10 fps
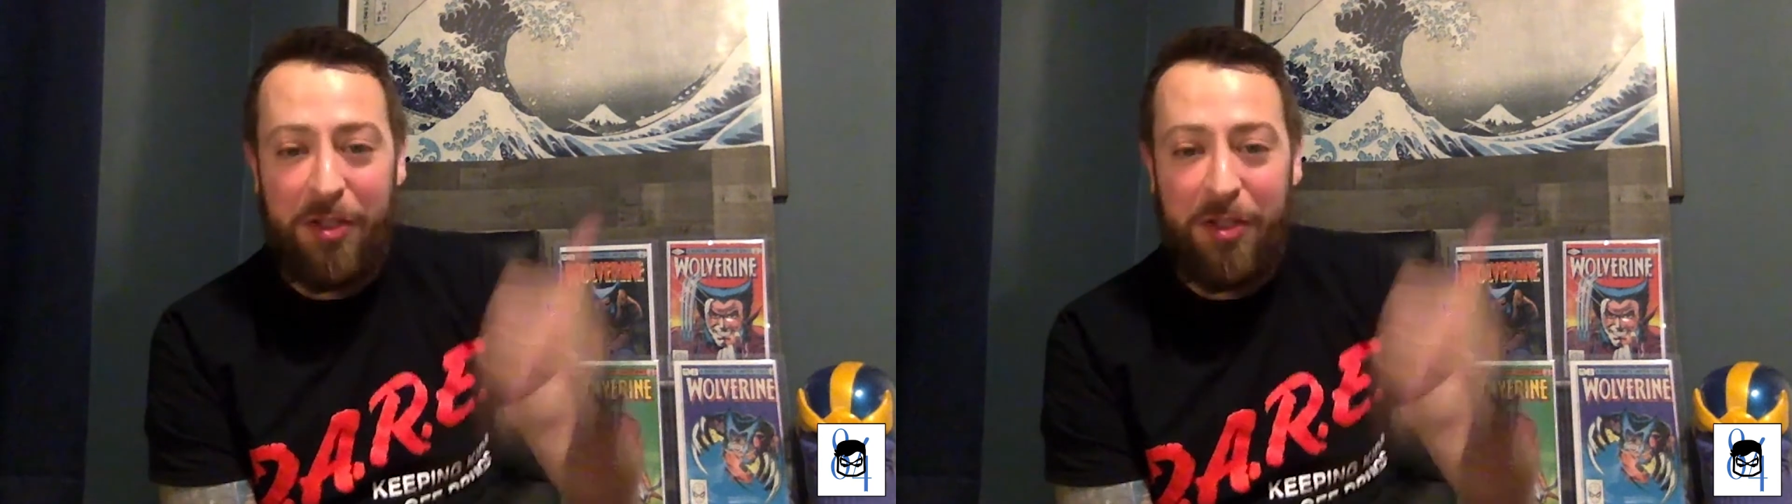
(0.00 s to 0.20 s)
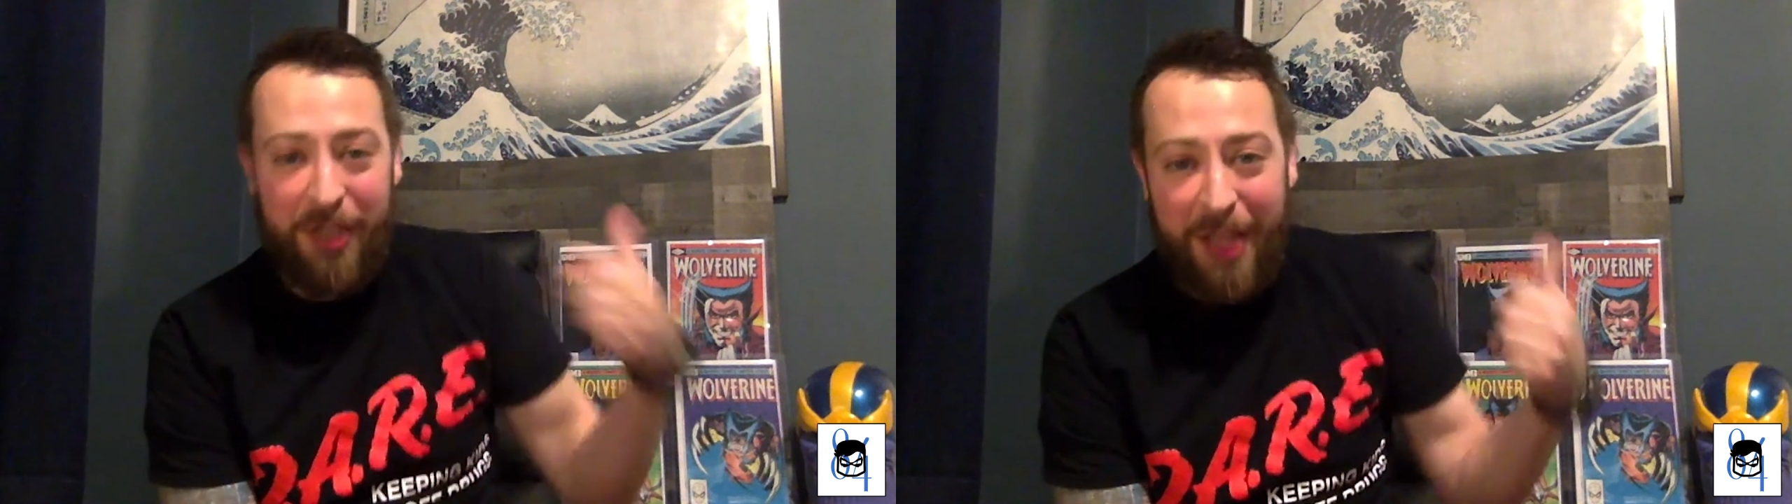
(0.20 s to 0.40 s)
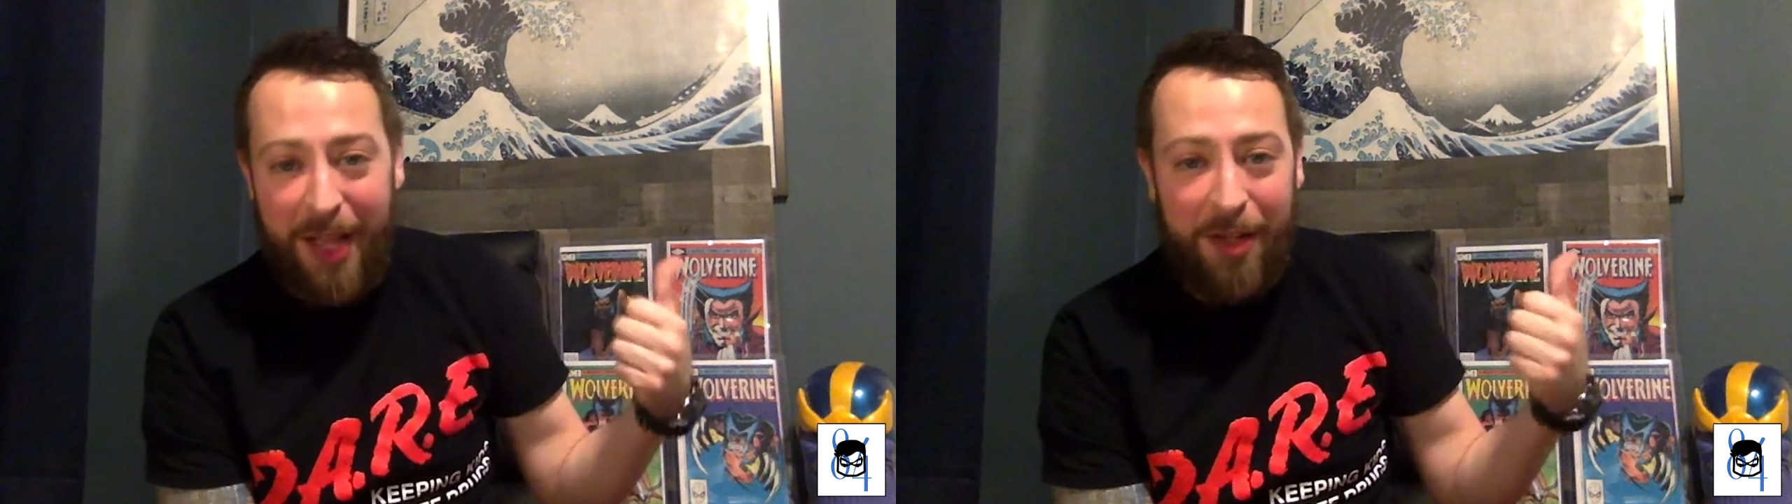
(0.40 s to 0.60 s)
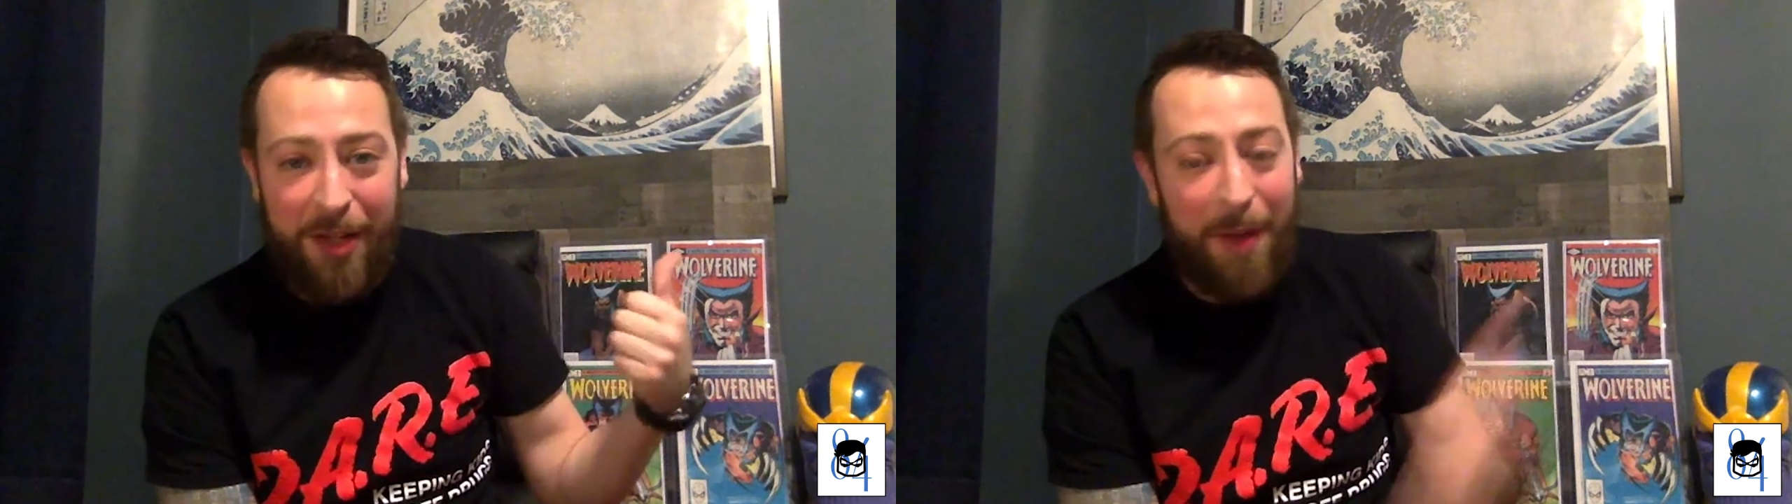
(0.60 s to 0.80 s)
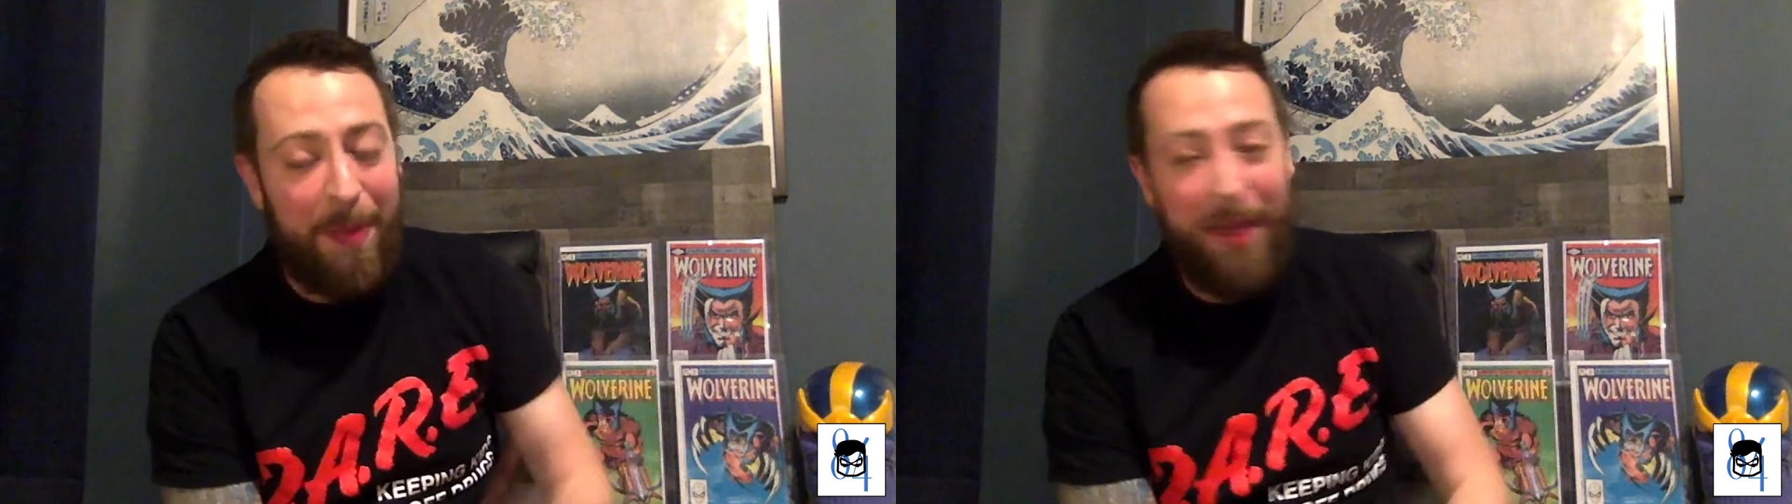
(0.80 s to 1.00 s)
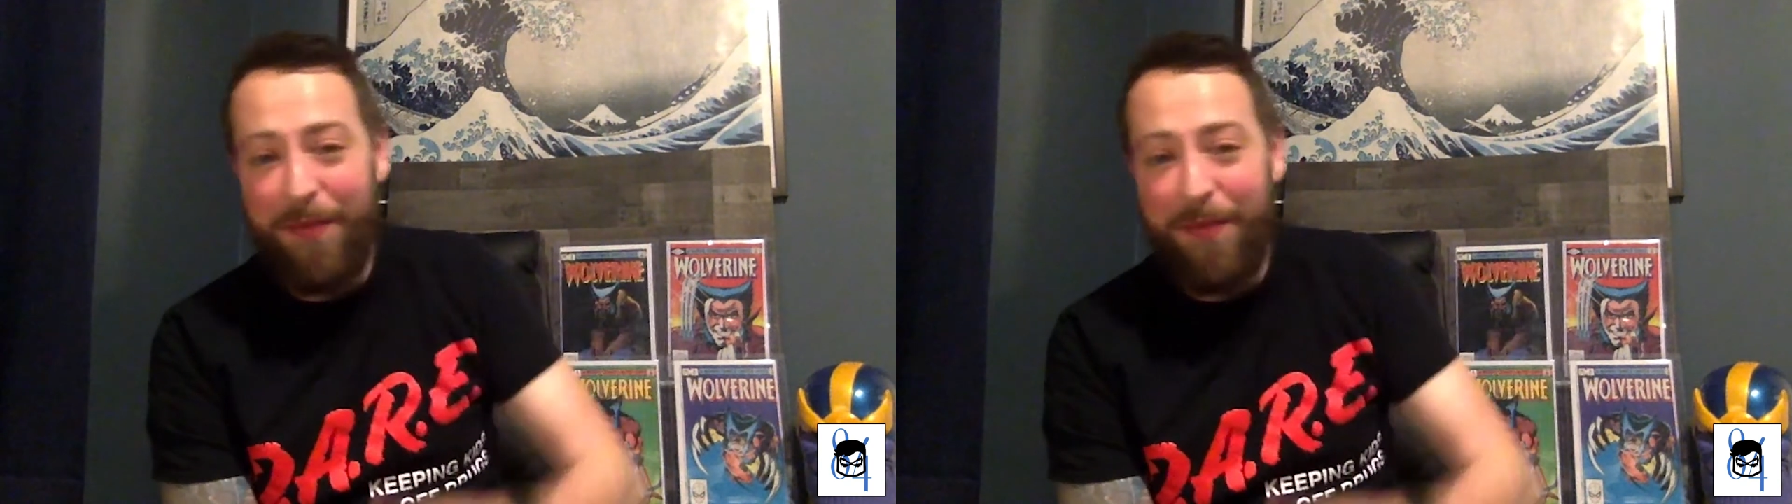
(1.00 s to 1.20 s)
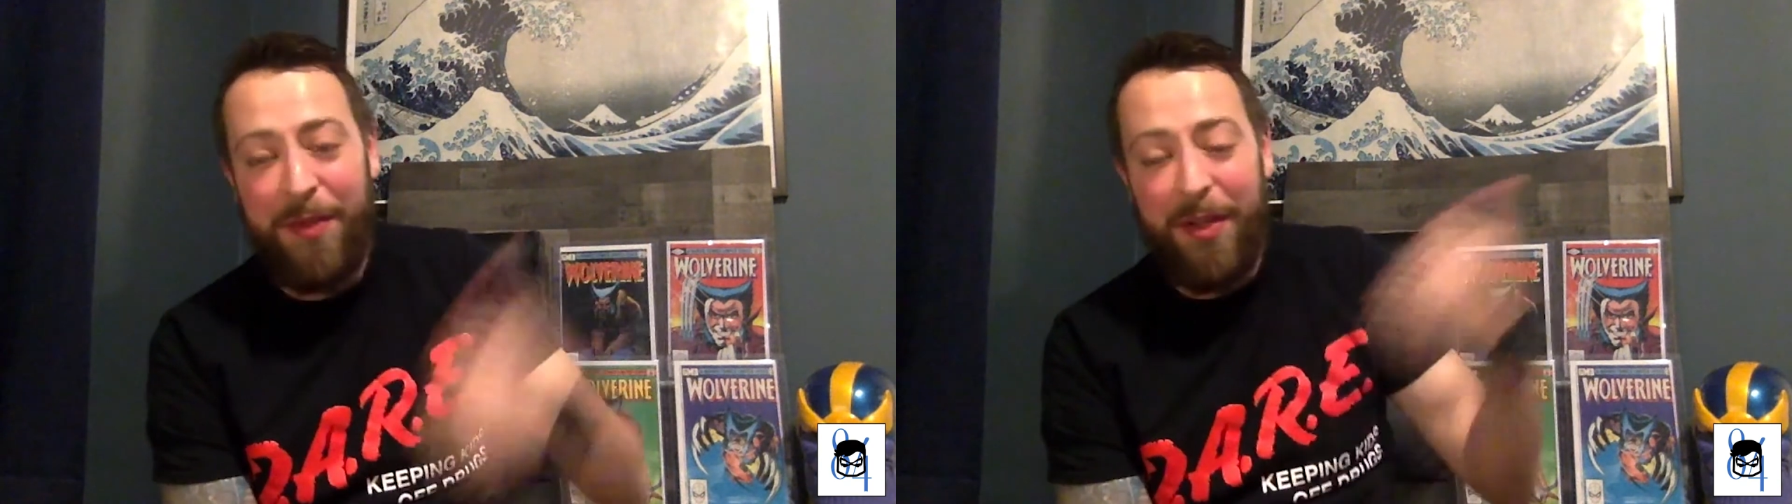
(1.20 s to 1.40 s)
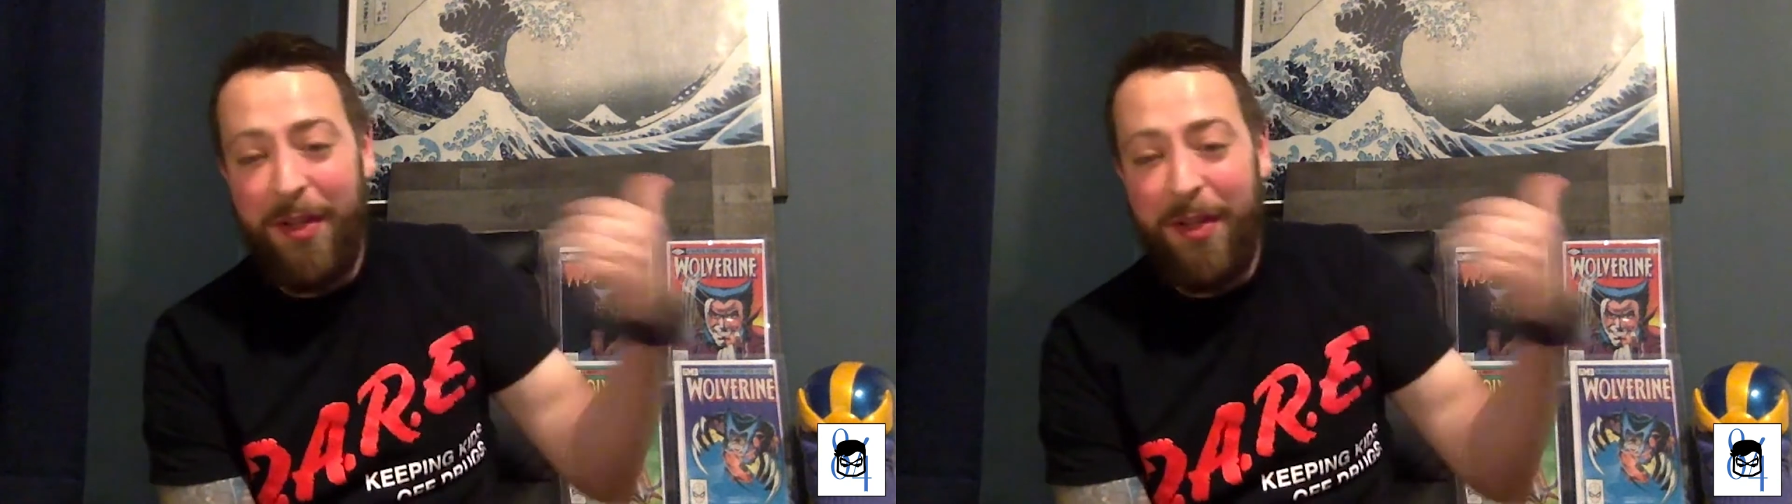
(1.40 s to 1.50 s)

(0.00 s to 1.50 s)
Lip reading: Chicago. I paid,